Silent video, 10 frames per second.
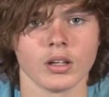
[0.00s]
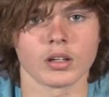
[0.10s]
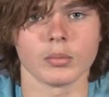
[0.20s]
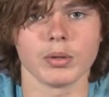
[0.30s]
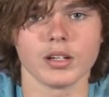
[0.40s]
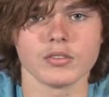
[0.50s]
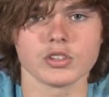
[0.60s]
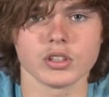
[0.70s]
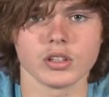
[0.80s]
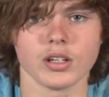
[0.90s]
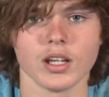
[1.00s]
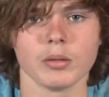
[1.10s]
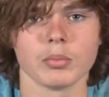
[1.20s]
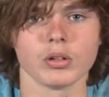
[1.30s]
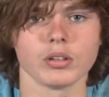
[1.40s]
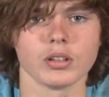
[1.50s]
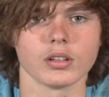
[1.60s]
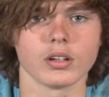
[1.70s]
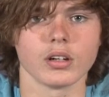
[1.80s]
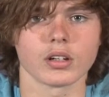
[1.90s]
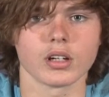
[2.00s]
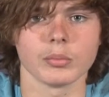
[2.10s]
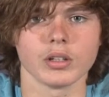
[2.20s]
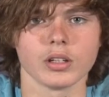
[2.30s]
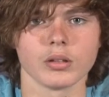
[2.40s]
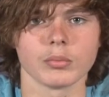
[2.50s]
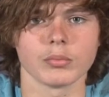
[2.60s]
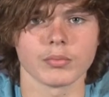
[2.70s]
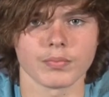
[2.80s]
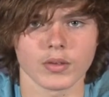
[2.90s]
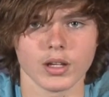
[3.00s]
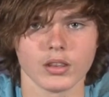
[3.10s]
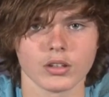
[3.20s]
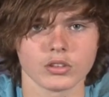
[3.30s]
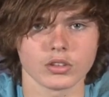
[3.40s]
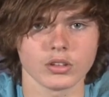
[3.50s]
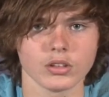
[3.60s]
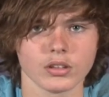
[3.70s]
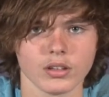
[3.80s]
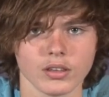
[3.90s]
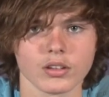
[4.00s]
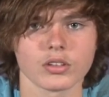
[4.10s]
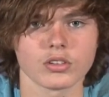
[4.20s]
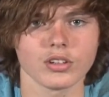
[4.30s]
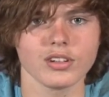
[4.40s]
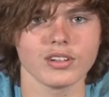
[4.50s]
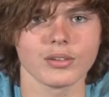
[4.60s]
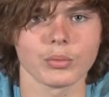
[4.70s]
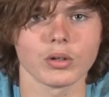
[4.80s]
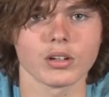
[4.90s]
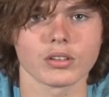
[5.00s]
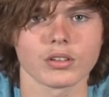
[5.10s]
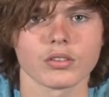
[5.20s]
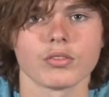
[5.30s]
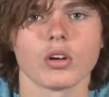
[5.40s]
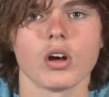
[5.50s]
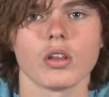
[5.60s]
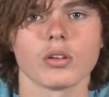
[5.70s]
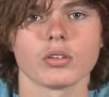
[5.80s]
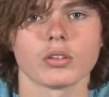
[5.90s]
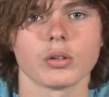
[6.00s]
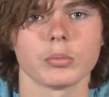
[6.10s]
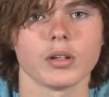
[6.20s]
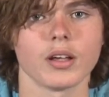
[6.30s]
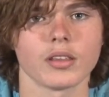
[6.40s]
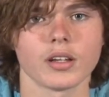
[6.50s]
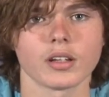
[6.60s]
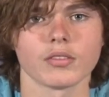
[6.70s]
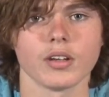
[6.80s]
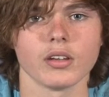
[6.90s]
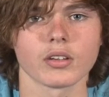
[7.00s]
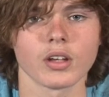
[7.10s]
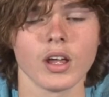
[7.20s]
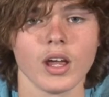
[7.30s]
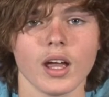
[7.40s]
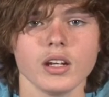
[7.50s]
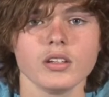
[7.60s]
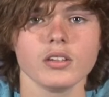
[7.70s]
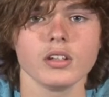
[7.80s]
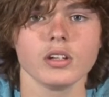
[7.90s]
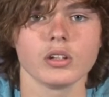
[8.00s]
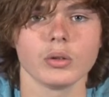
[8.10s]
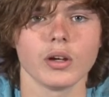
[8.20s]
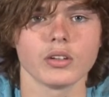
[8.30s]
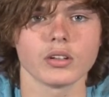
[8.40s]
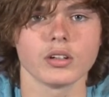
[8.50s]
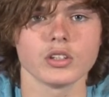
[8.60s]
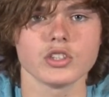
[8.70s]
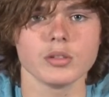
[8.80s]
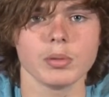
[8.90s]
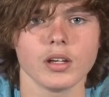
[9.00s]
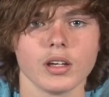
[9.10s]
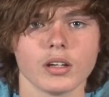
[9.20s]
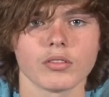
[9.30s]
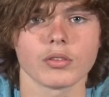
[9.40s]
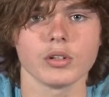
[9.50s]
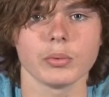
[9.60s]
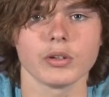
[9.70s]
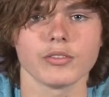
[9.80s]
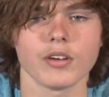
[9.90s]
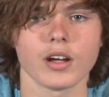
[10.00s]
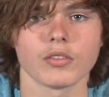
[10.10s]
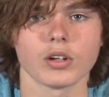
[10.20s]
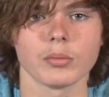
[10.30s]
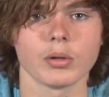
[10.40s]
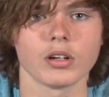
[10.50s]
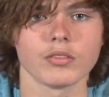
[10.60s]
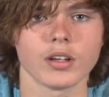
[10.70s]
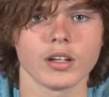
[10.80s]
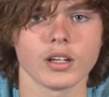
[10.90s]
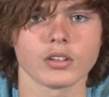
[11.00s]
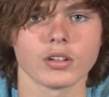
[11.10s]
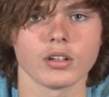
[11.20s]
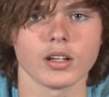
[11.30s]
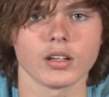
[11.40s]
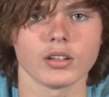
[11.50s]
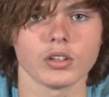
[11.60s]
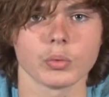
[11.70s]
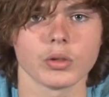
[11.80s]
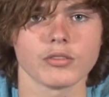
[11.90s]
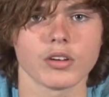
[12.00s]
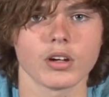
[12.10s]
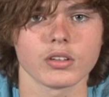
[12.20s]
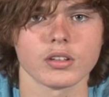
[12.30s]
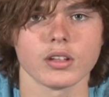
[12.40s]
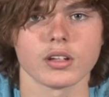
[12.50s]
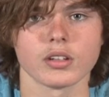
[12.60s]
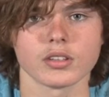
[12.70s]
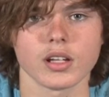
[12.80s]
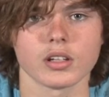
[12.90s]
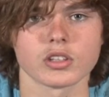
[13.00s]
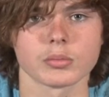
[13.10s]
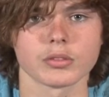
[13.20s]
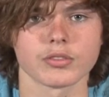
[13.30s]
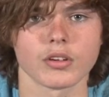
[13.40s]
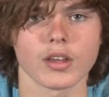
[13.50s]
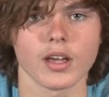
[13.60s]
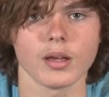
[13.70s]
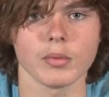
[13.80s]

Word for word: competitive cheer, and bowling are coming up and the shirt and the shirt works for all those home athletic events. Any senior who has earned a GPA of 3.5 or above and has earned at least one varsity letter is eligible for the